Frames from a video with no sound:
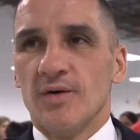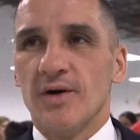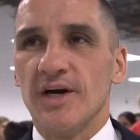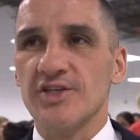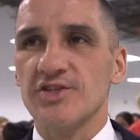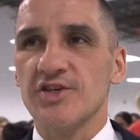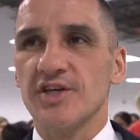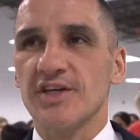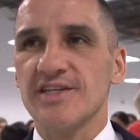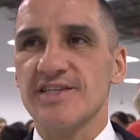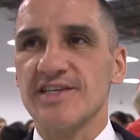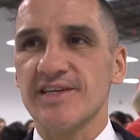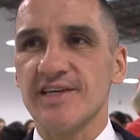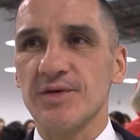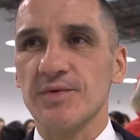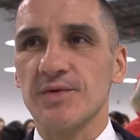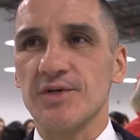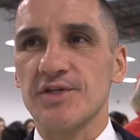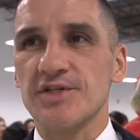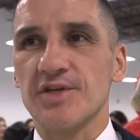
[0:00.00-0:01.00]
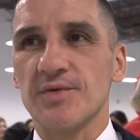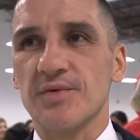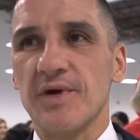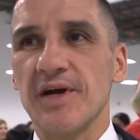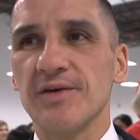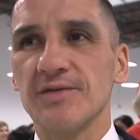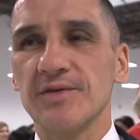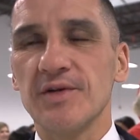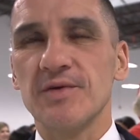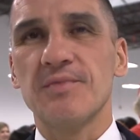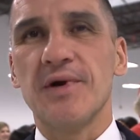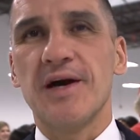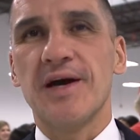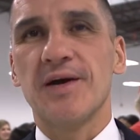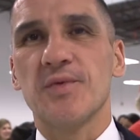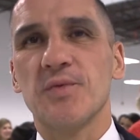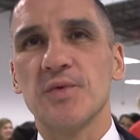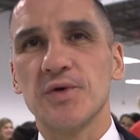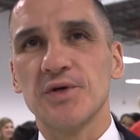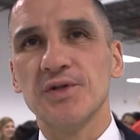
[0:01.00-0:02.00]
Well, as you can see, we're surrounded by
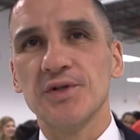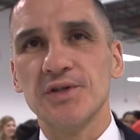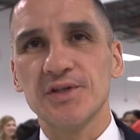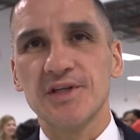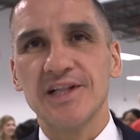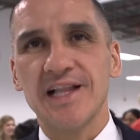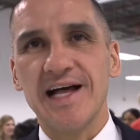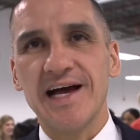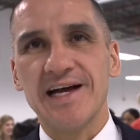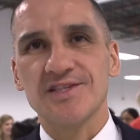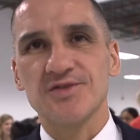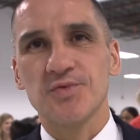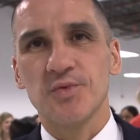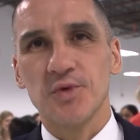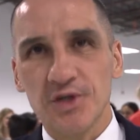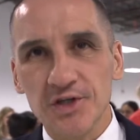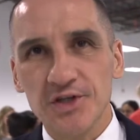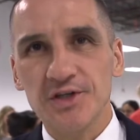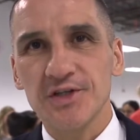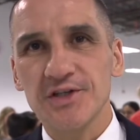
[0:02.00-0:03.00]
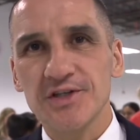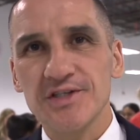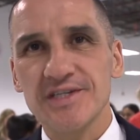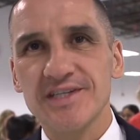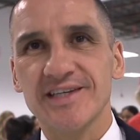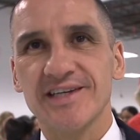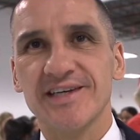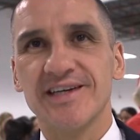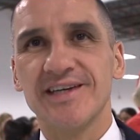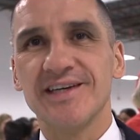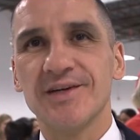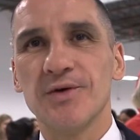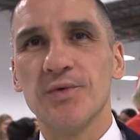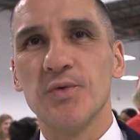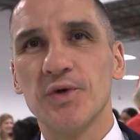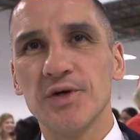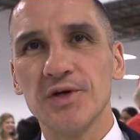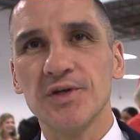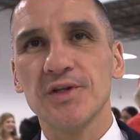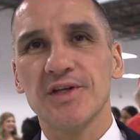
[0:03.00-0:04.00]
world-class workers uh, in a
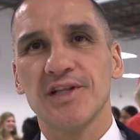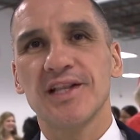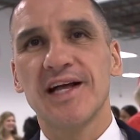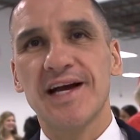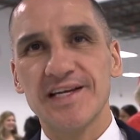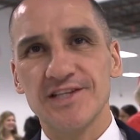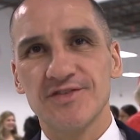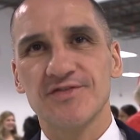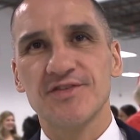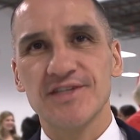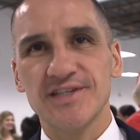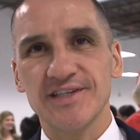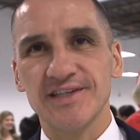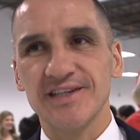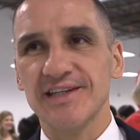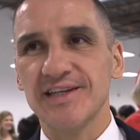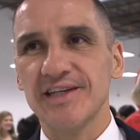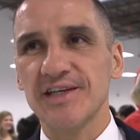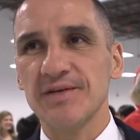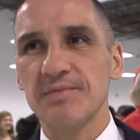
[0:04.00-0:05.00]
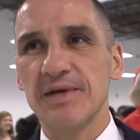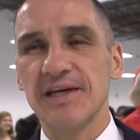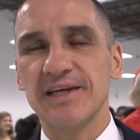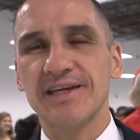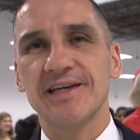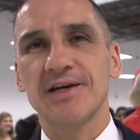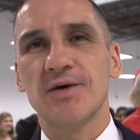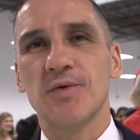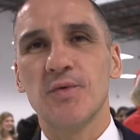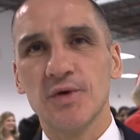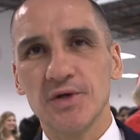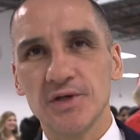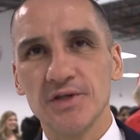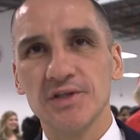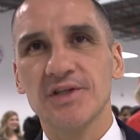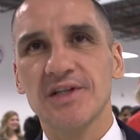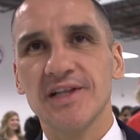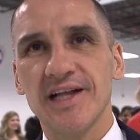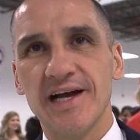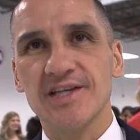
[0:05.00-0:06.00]
world-class facility making a
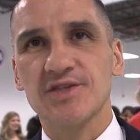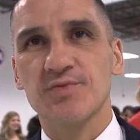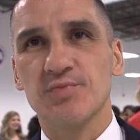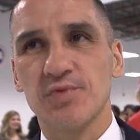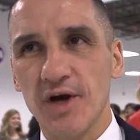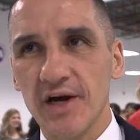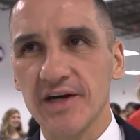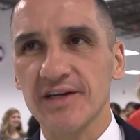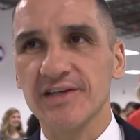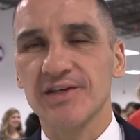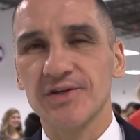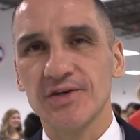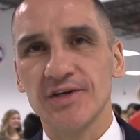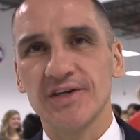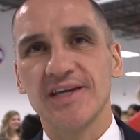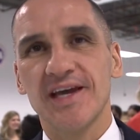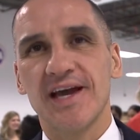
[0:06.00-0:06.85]
world-class product here at